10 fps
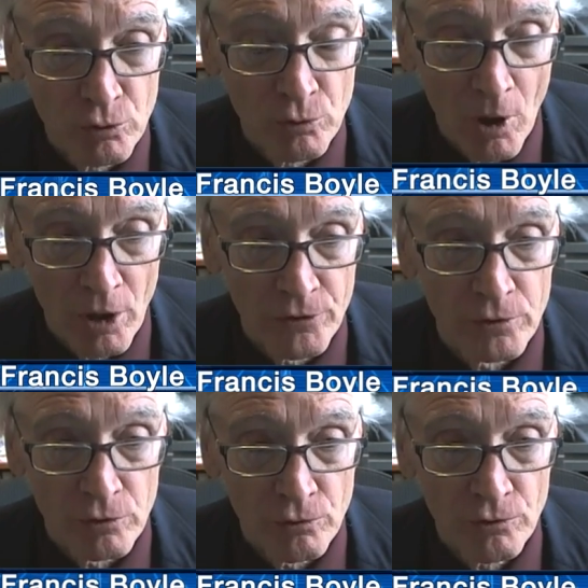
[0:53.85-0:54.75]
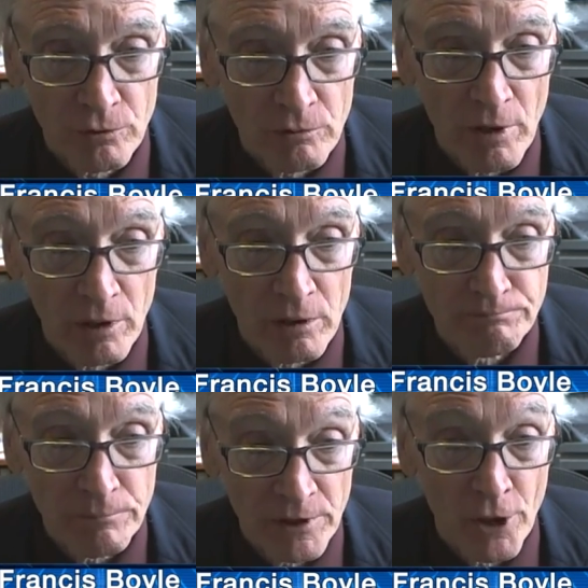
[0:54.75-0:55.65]
to others,
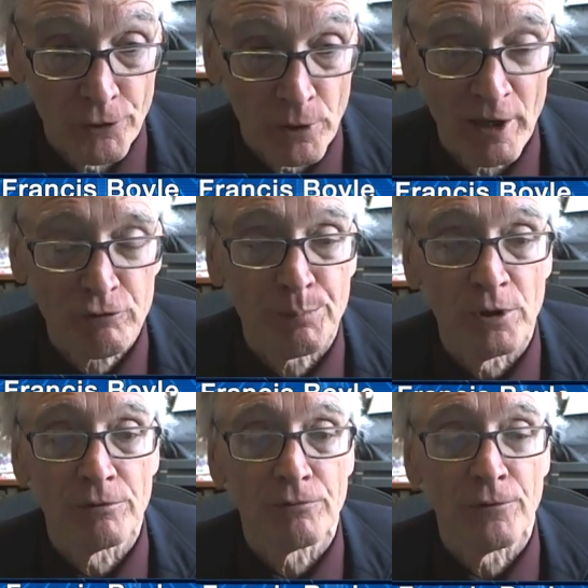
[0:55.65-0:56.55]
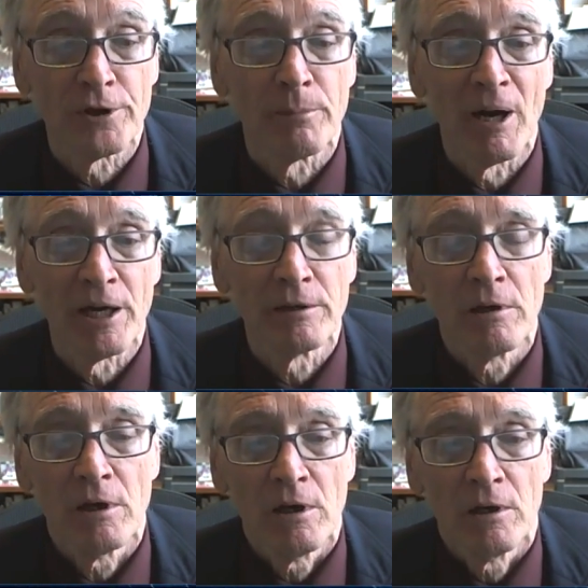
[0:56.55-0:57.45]
another expert friend of mine,
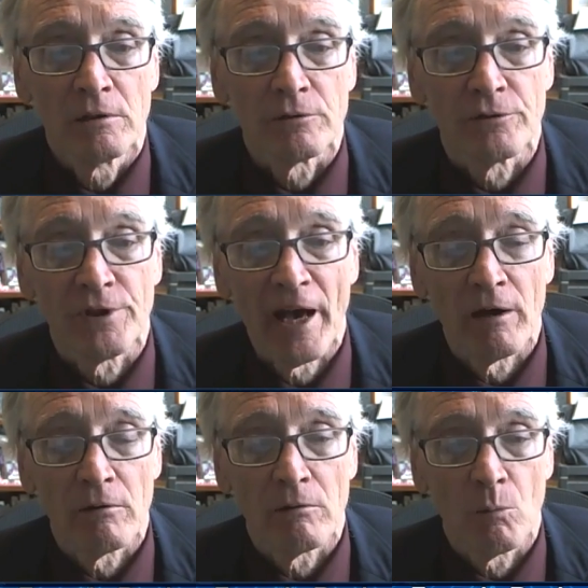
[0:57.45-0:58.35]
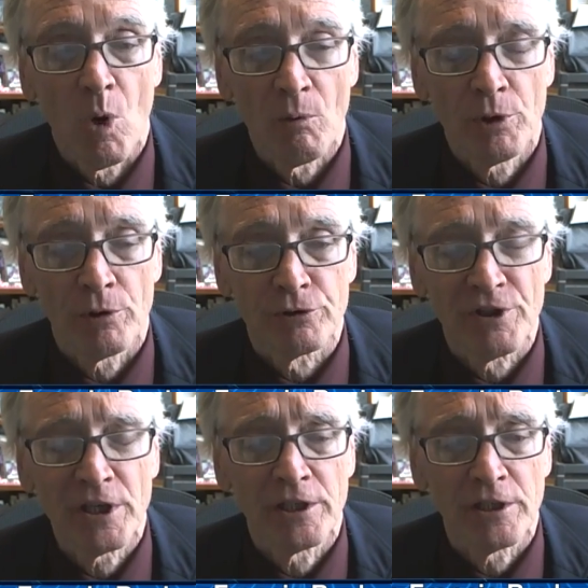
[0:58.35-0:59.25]
that what we are
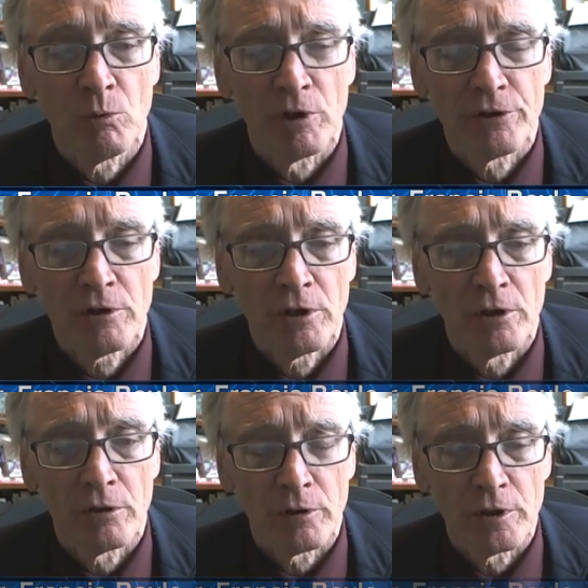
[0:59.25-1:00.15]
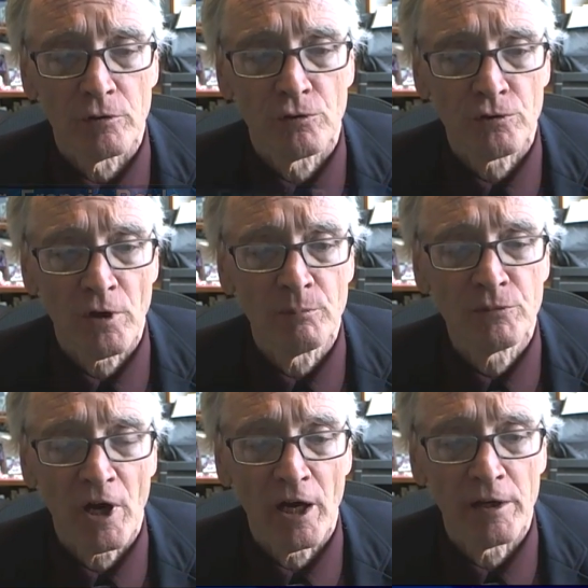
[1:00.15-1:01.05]
dealing with here is some
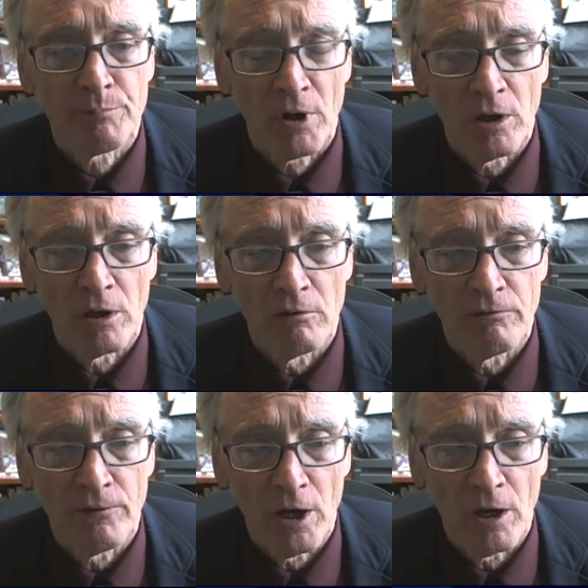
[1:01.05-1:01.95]
type of